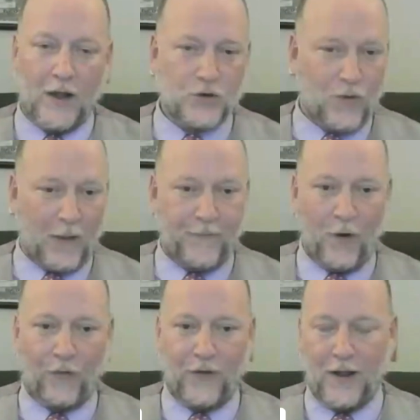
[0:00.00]
and direct
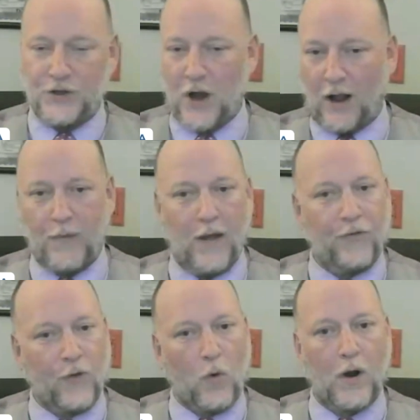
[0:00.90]
folks in, check them
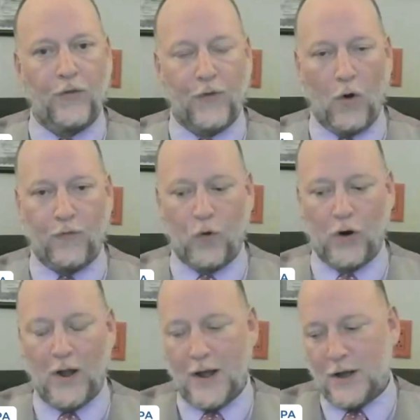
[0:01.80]
in, so on and so
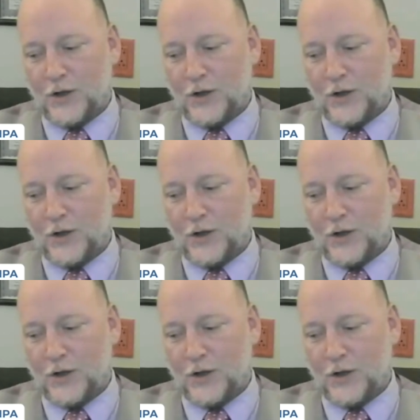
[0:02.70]
forth.